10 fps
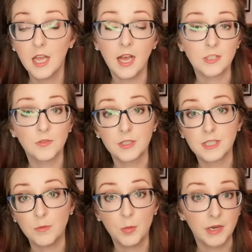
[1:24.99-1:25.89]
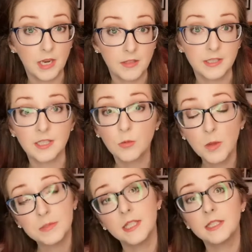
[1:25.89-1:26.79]
So for example, bringing in things like
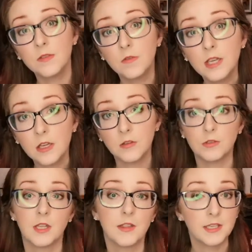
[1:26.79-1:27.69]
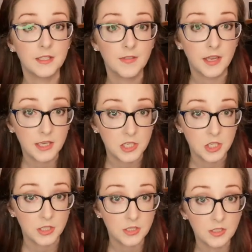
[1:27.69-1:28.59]
websites and videos and things of that nature.